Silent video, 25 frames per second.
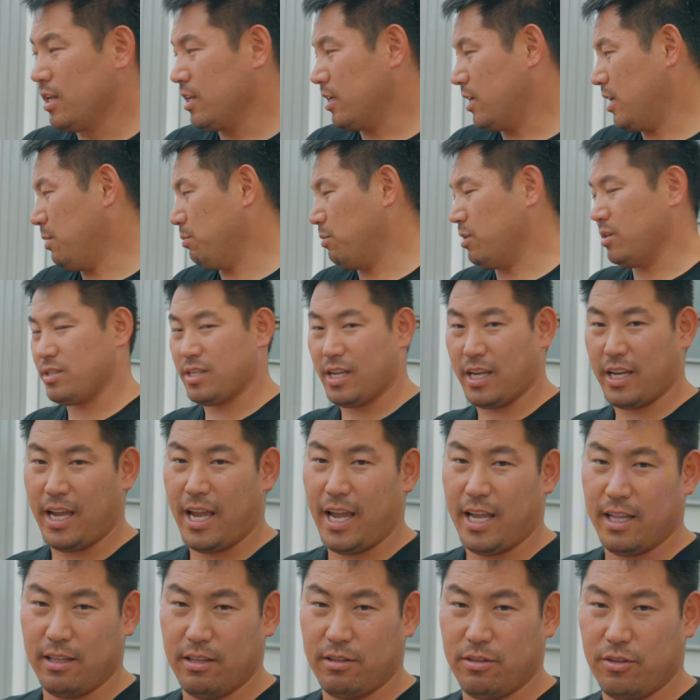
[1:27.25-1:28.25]
keep this thing
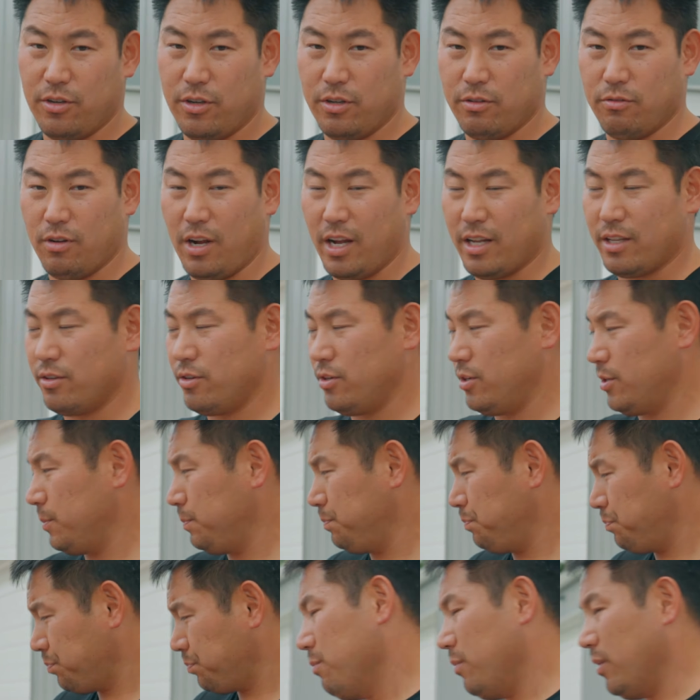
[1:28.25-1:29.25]
handling good, riding good.